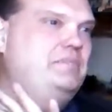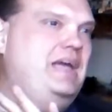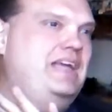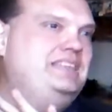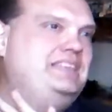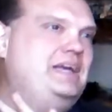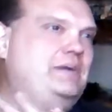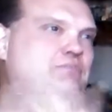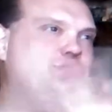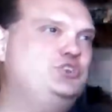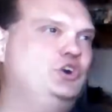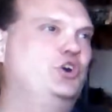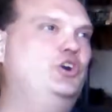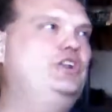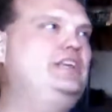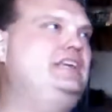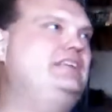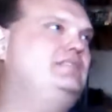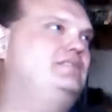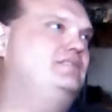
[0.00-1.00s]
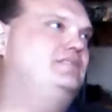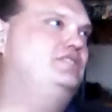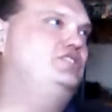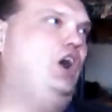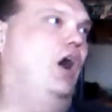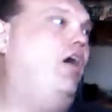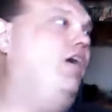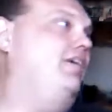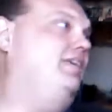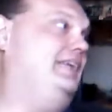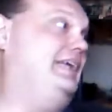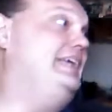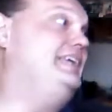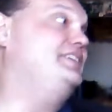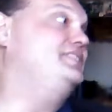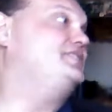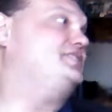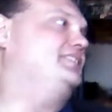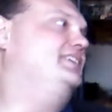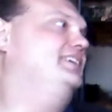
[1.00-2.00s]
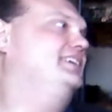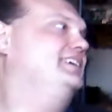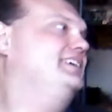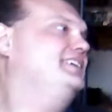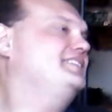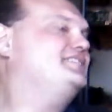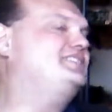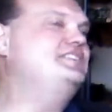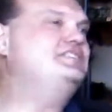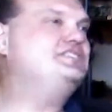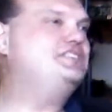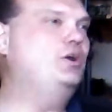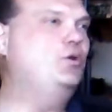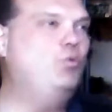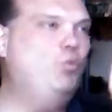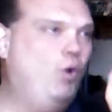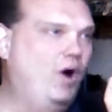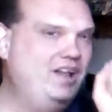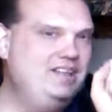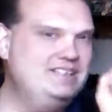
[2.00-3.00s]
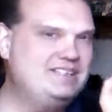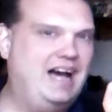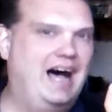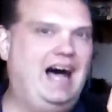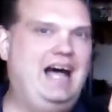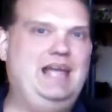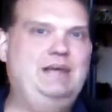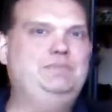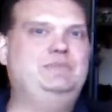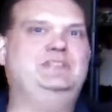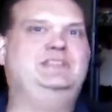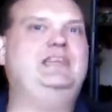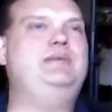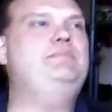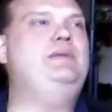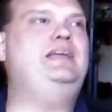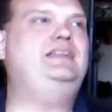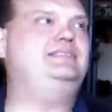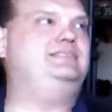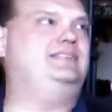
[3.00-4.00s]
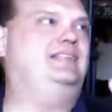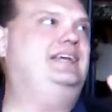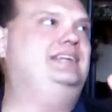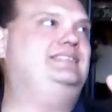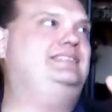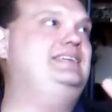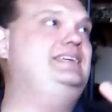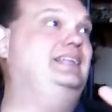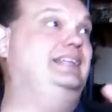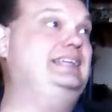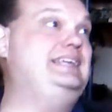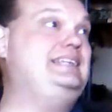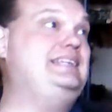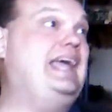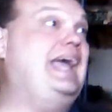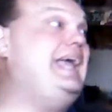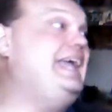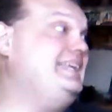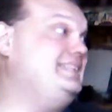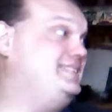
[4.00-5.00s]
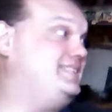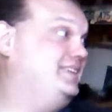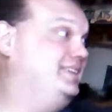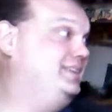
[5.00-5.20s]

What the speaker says: made them tourney darlings since their one time that they made it to like the Elite 8.